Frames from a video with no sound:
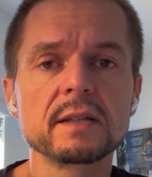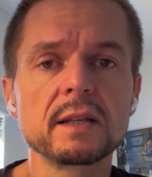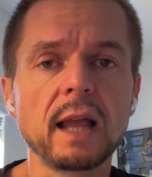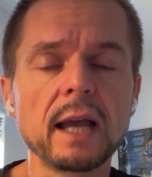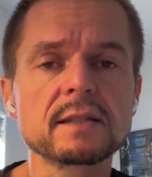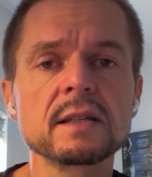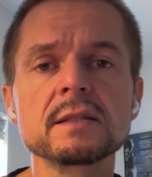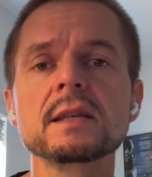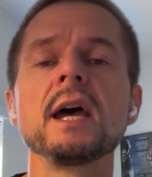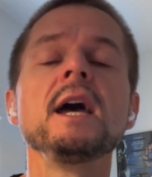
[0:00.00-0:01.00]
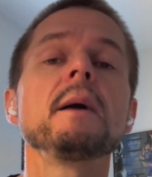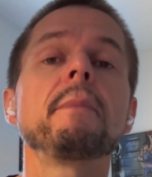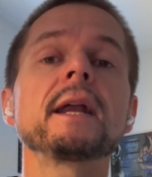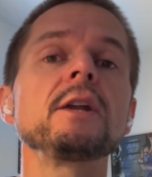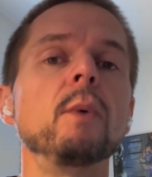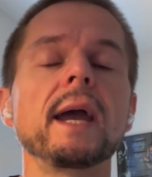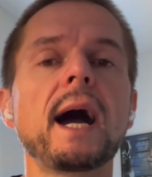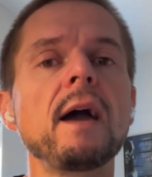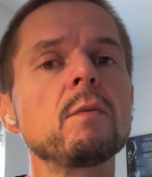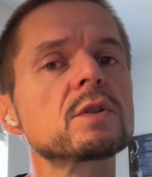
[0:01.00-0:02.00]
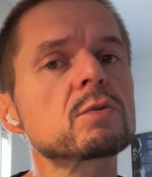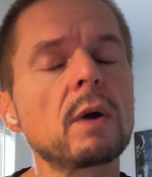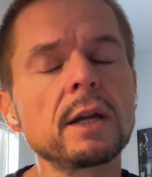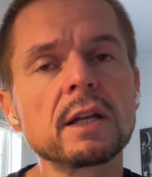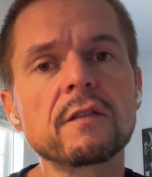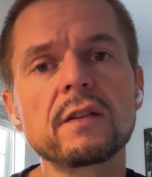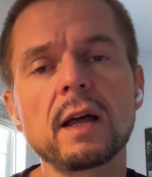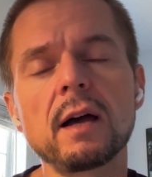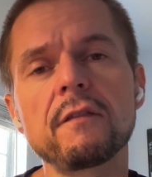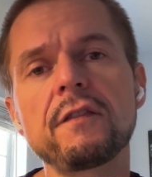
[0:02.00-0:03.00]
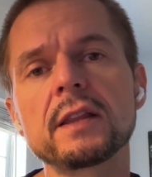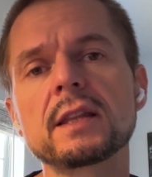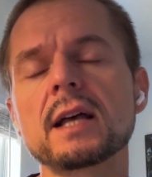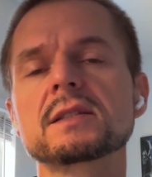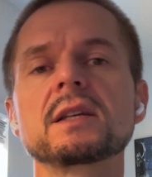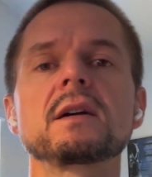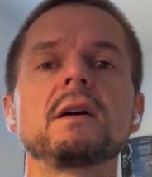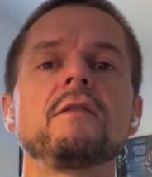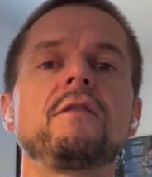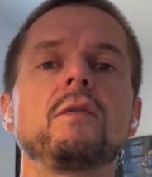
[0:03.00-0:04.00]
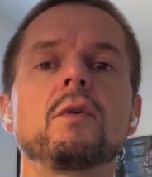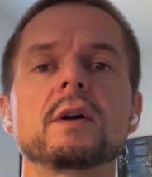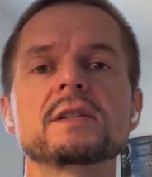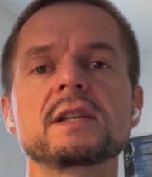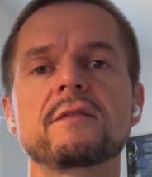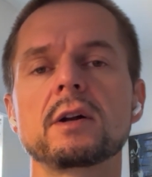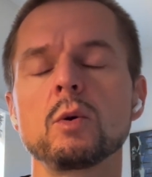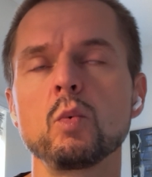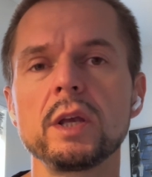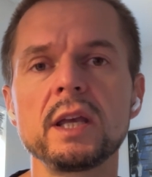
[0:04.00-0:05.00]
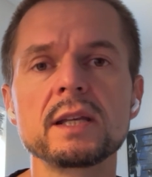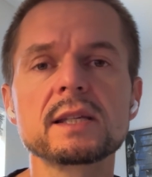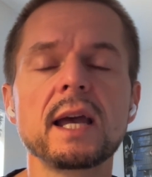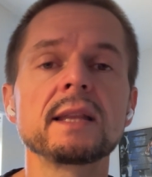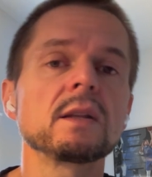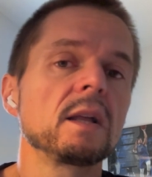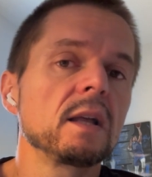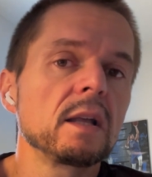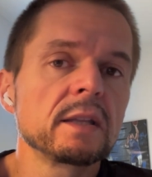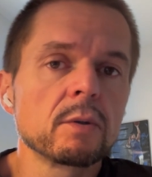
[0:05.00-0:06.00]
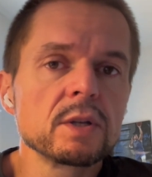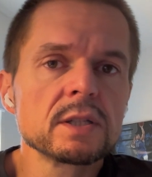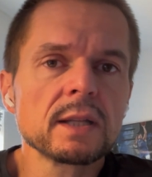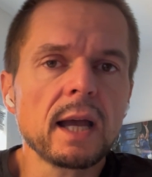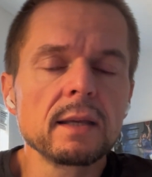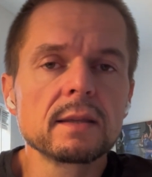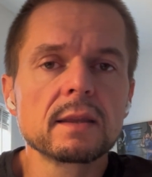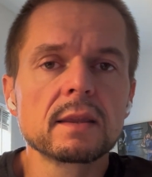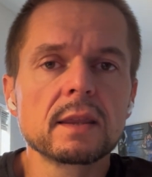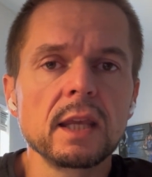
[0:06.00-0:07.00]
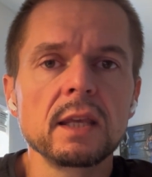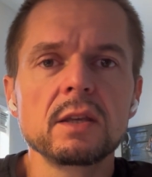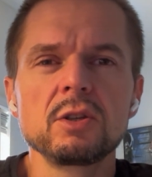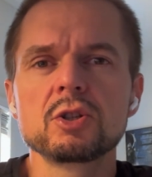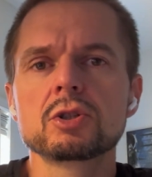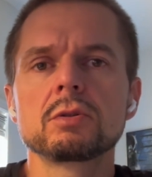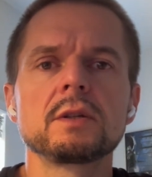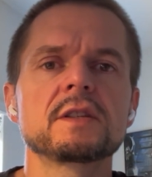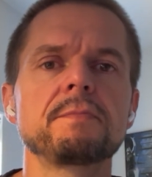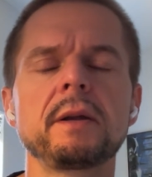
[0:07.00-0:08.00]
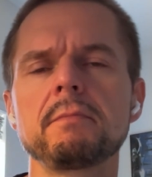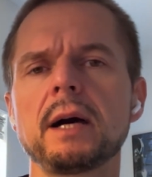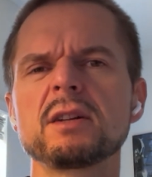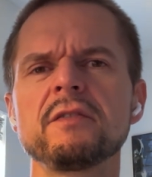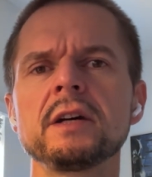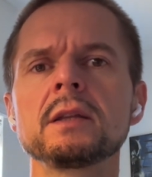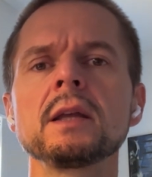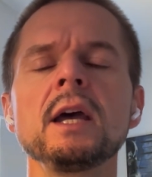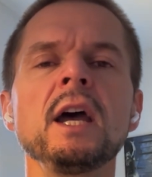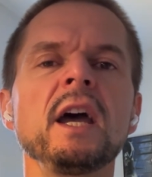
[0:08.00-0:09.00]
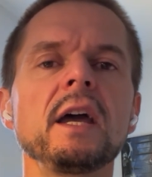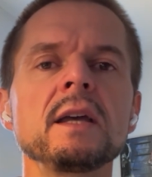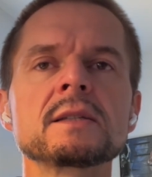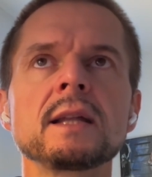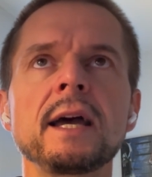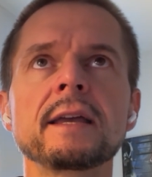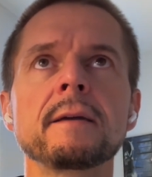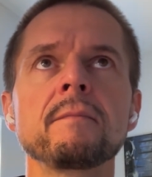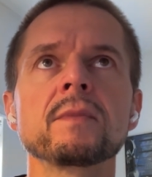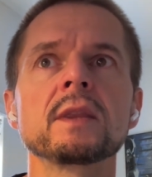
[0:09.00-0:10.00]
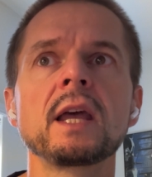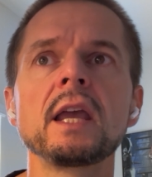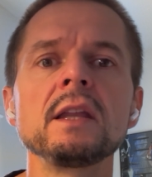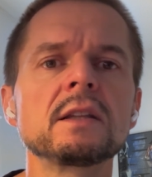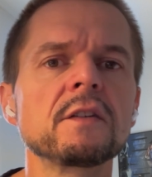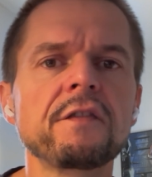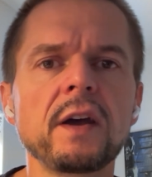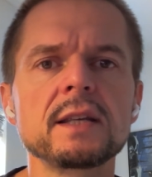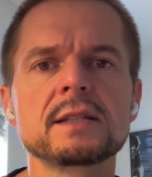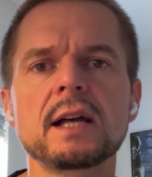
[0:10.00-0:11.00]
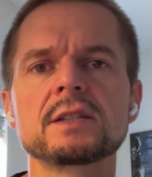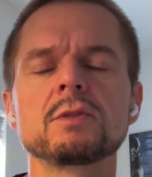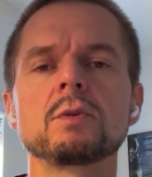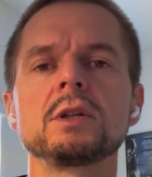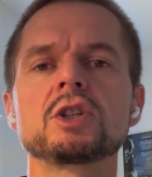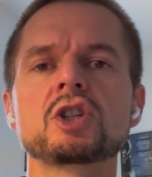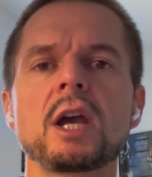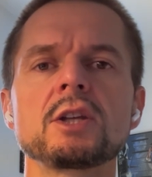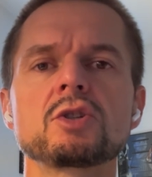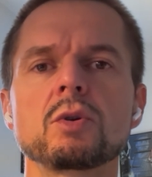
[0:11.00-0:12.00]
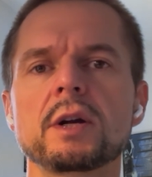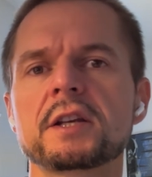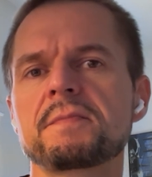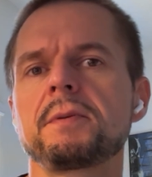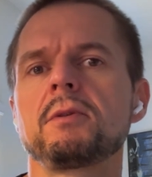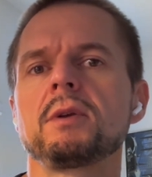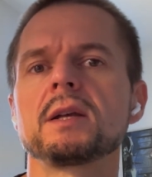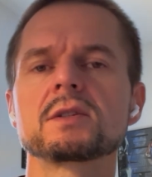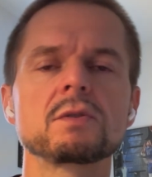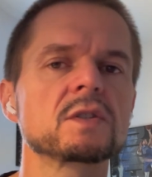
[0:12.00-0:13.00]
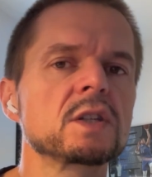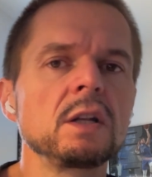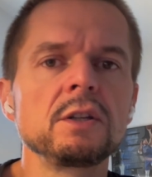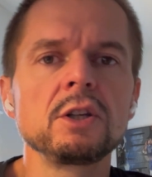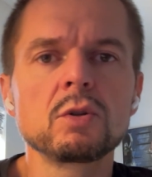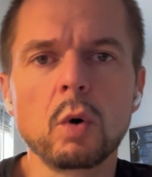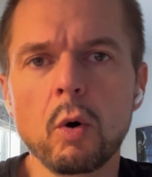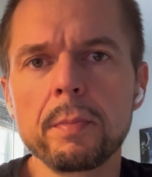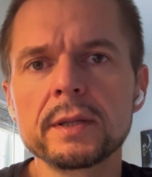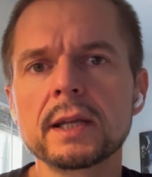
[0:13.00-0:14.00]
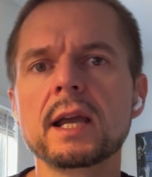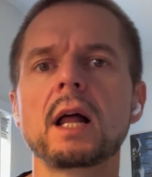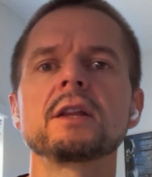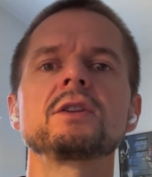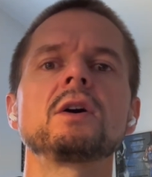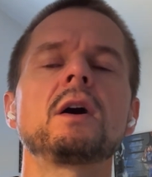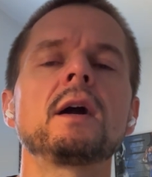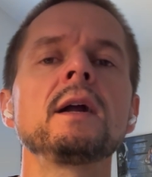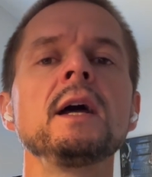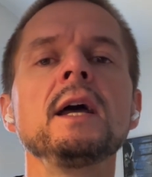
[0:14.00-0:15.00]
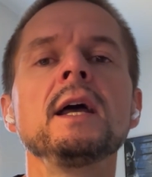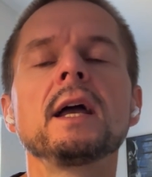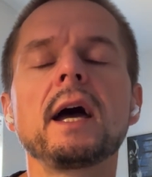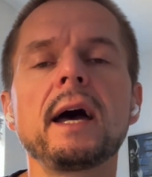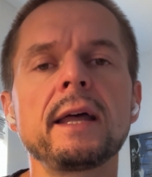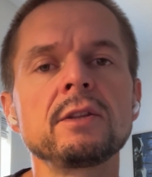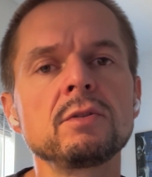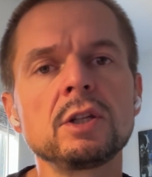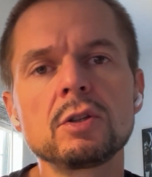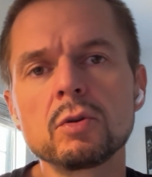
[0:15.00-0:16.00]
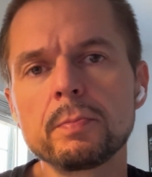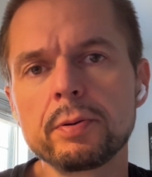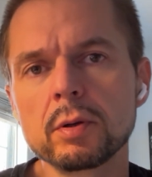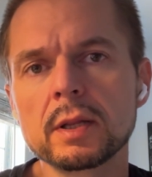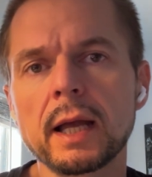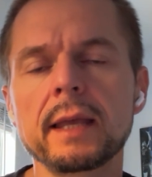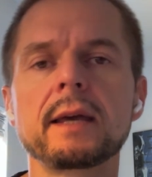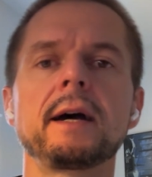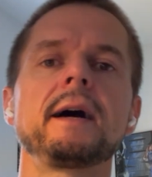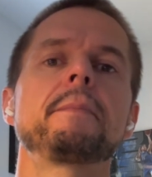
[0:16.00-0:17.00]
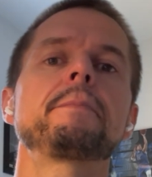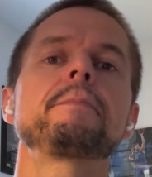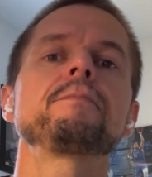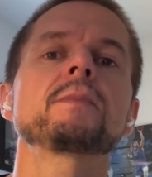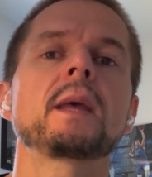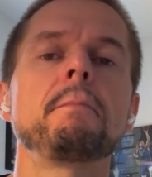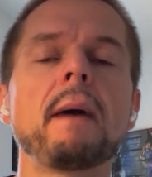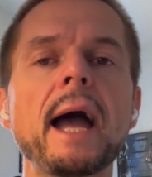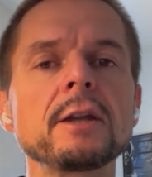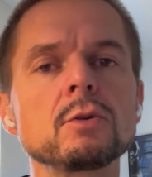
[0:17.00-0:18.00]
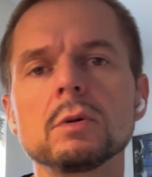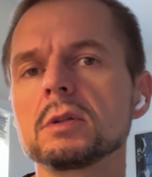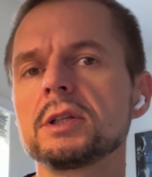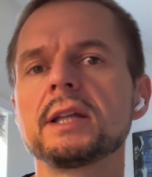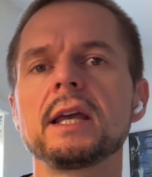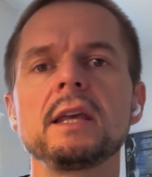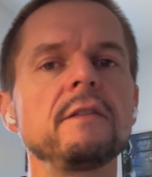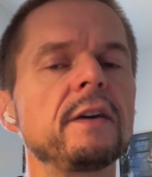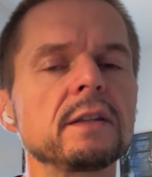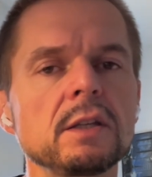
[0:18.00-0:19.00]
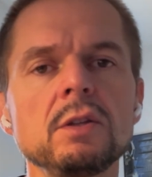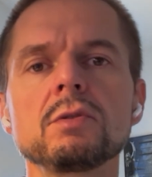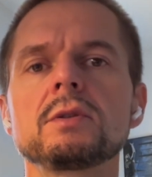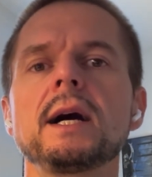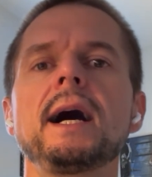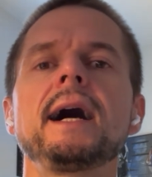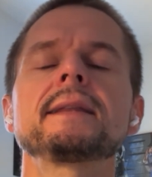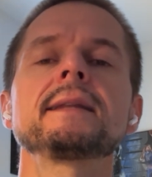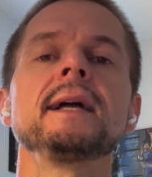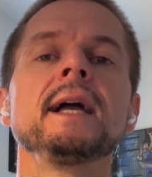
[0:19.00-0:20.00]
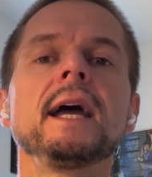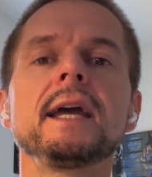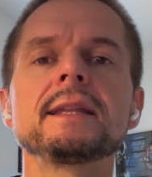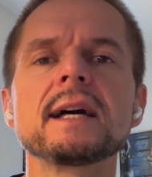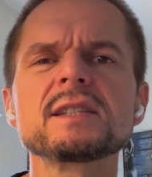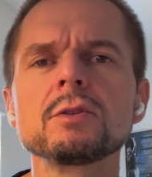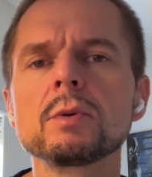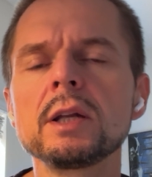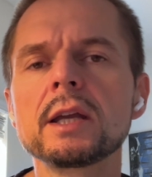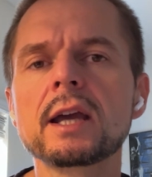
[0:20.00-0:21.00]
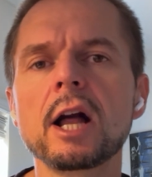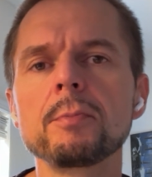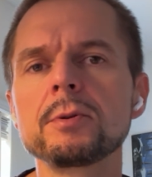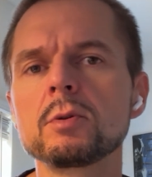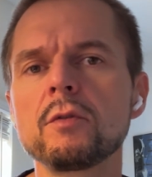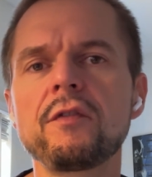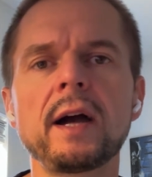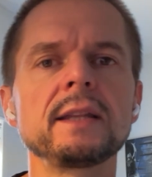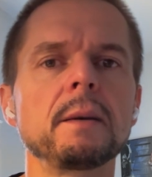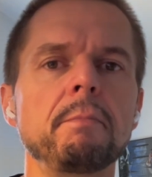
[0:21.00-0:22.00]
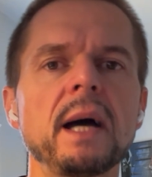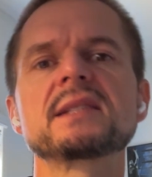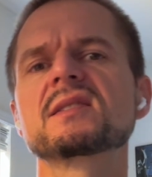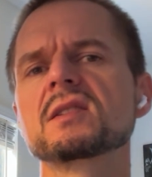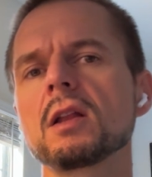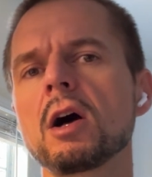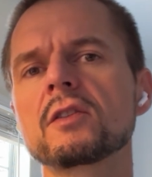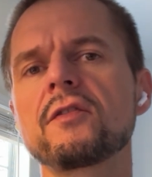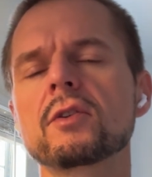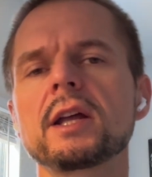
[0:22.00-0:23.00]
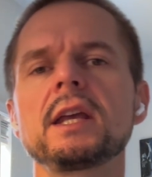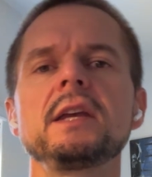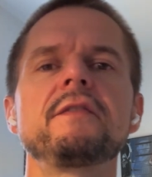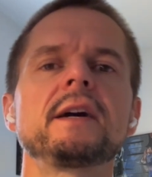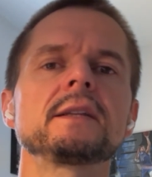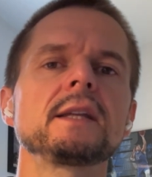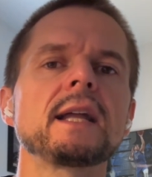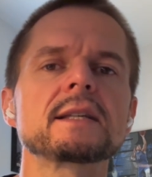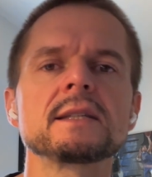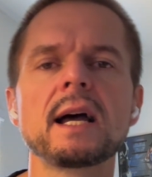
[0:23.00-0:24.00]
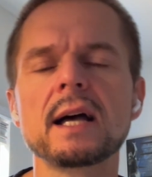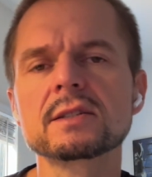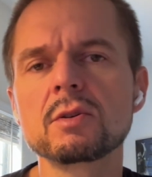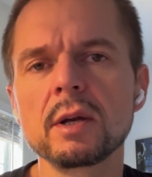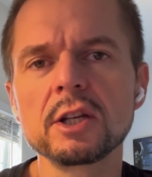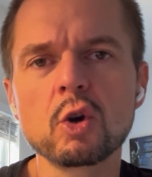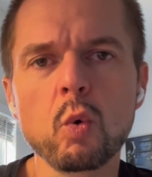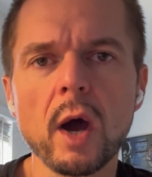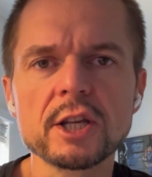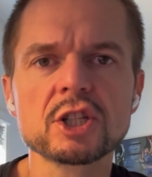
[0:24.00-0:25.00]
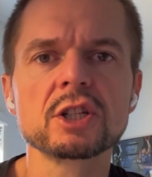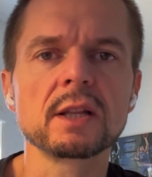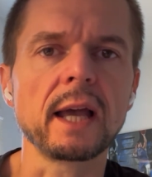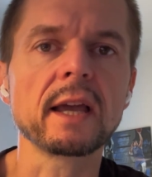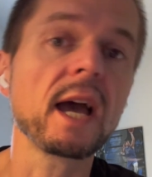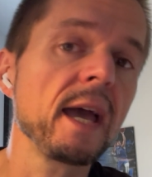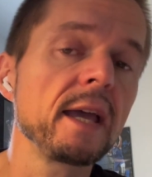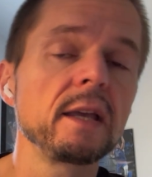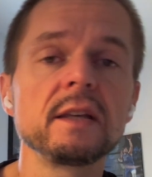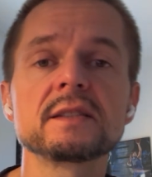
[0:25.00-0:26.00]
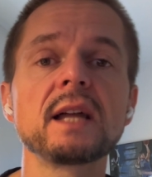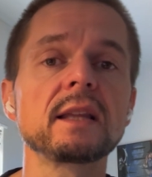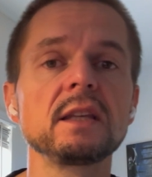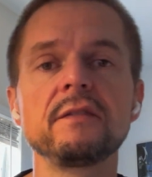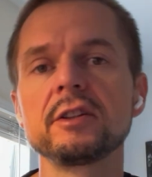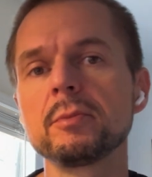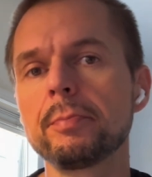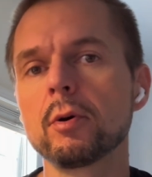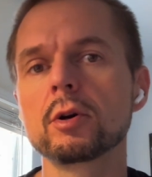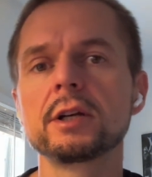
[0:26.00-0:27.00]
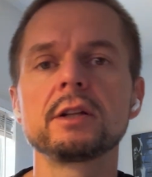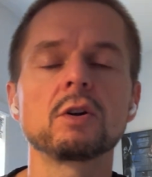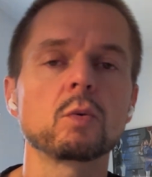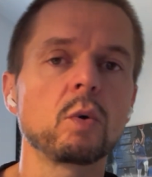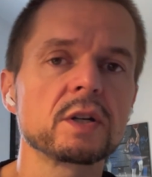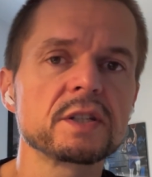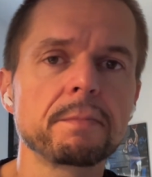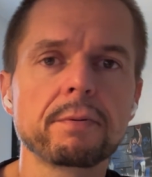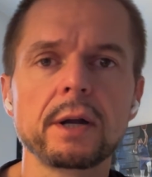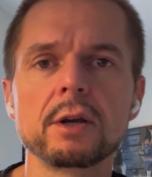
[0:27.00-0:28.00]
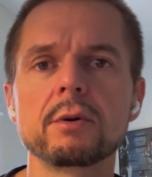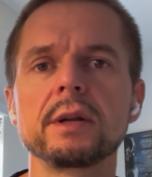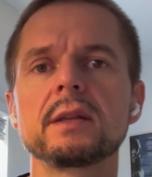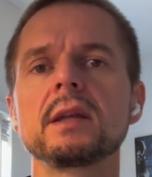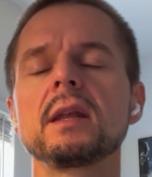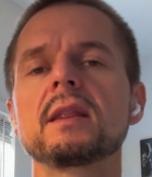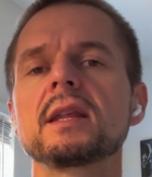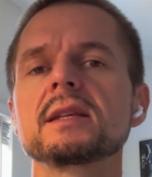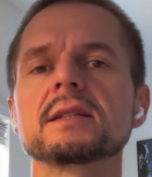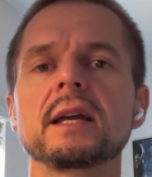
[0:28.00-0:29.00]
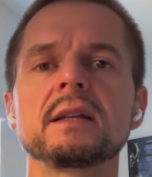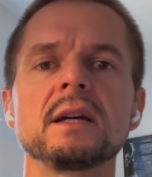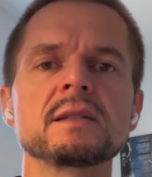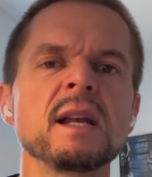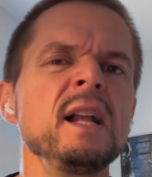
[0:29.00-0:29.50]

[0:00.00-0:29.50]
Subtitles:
license. But anyway, I was running Fantastical for several weeks, and the reason I think you shouldn't spend money of it is like the interface doesn't really change your experience. You still need to open the calendar, and you need to put like manually the event into that. It doesn't really help you to find the best slot for the event. It doesn't ask you any question like, hey, is that even important, or what is the priority, things like this.